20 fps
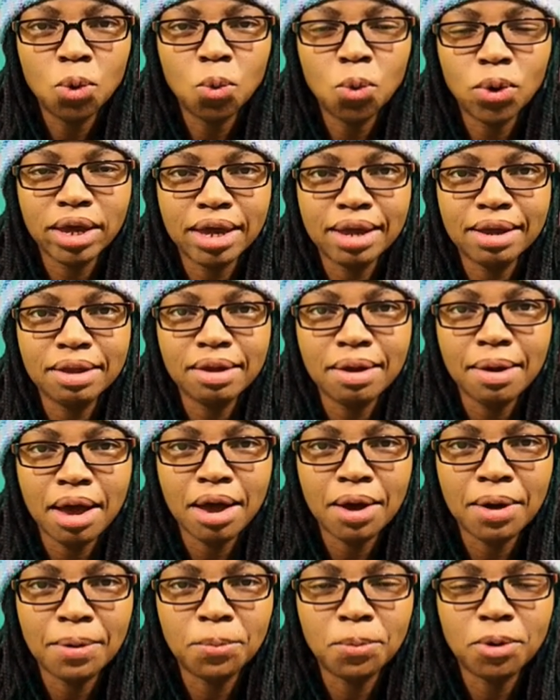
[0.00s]
when
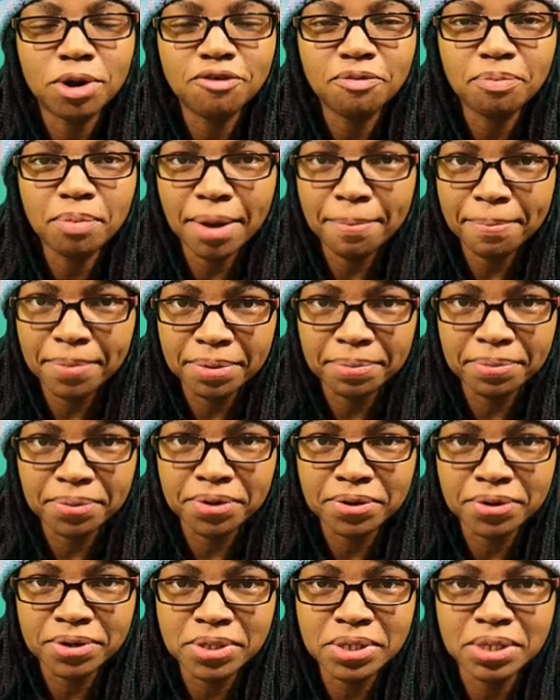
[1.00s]
um, one of my
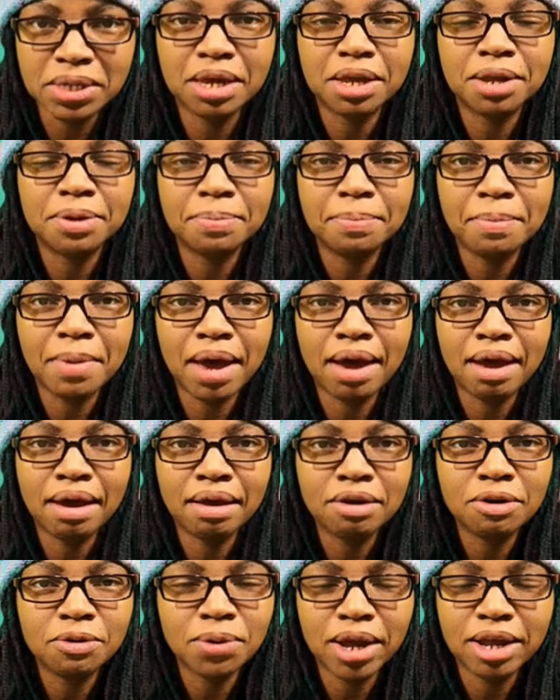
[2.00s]
members in
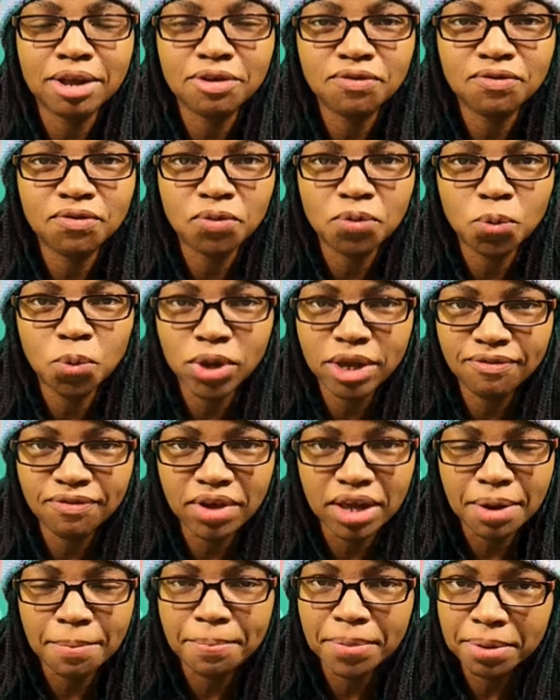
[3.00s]
my creative
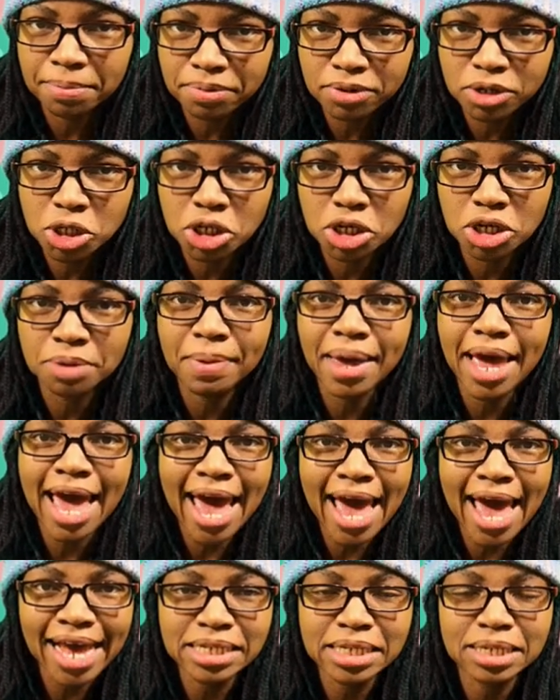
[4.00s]
weaving membership
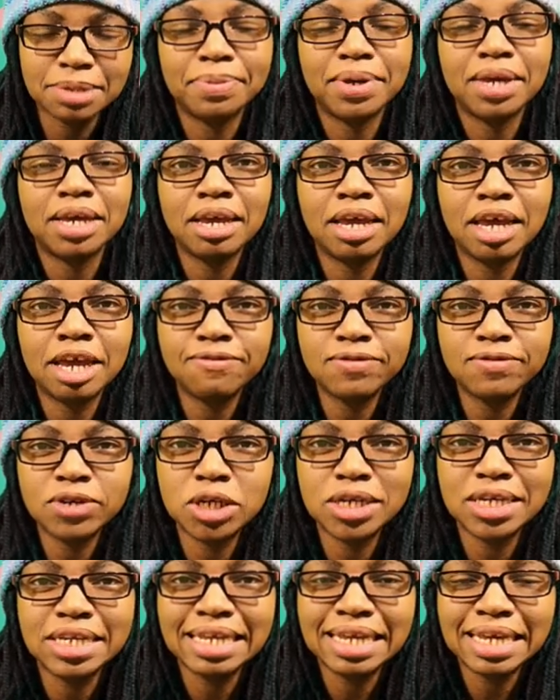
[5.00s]
asked me if
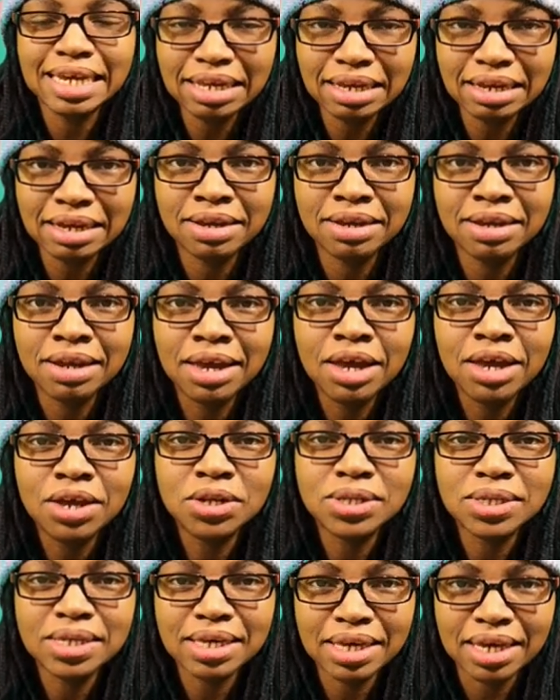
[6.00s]
she needed
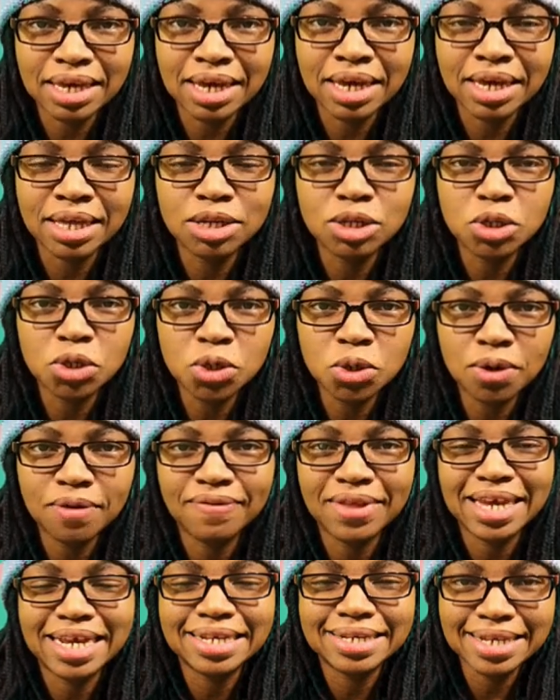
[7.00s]
to get two
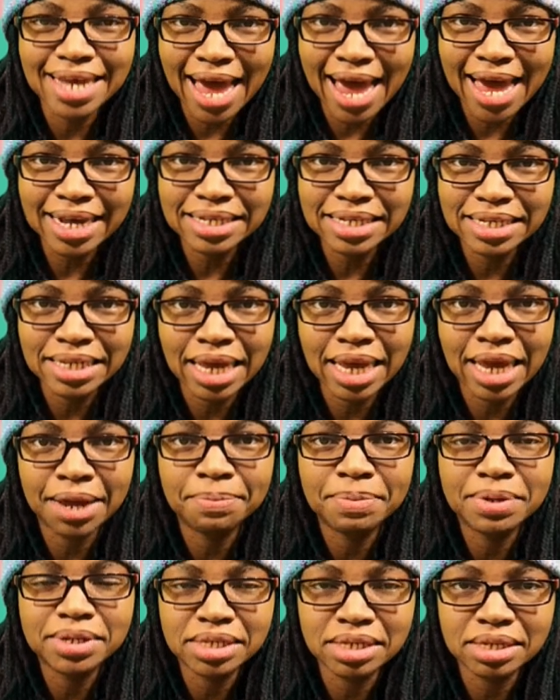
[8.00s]
of the exact
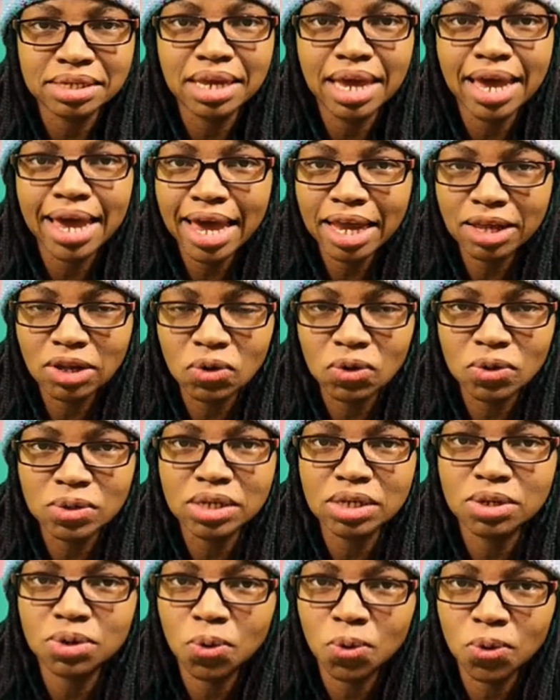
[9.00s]
same dent
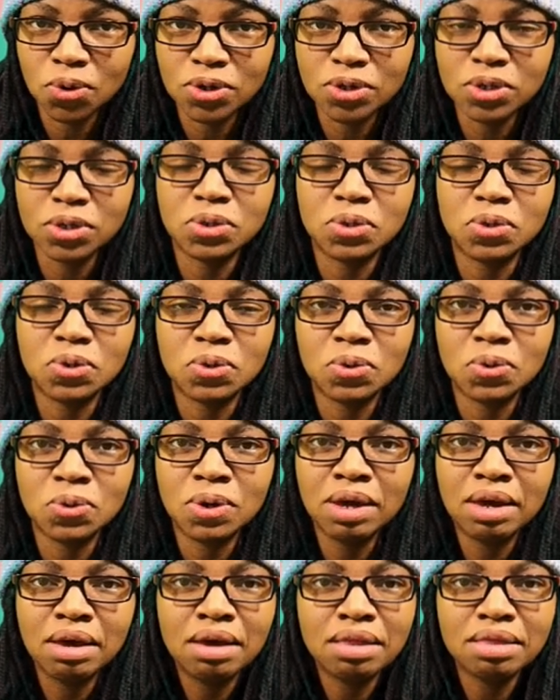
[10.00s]
heddles in order to
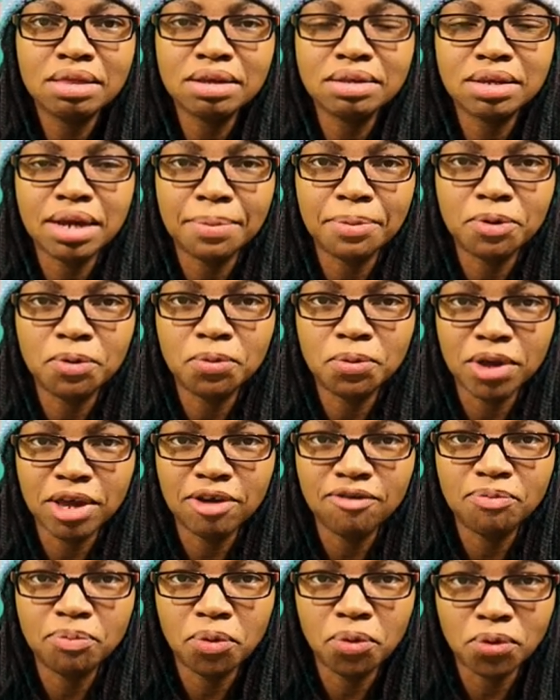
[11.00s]
do the double
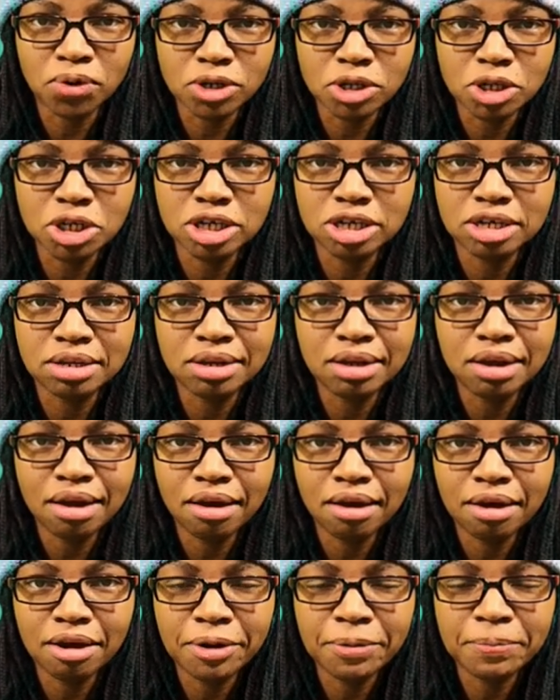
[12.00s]
weave portion
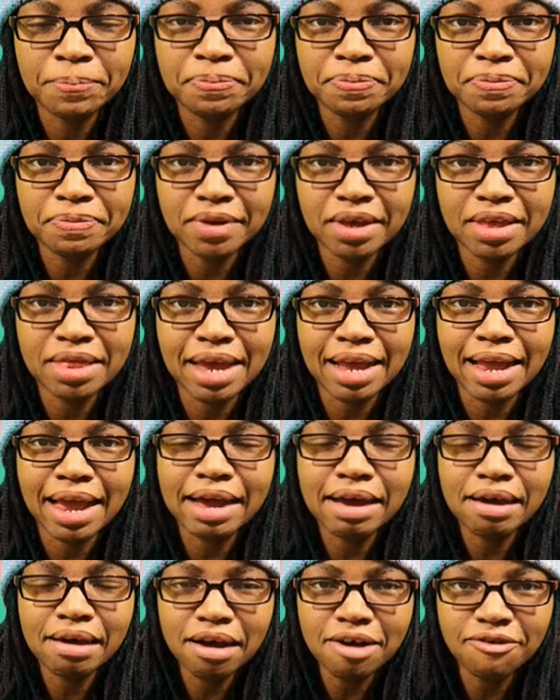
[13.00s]
um, that
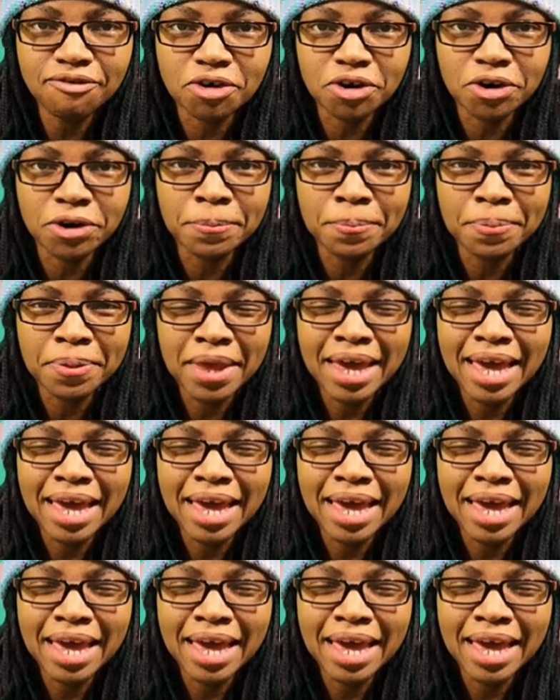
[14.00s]
I cover.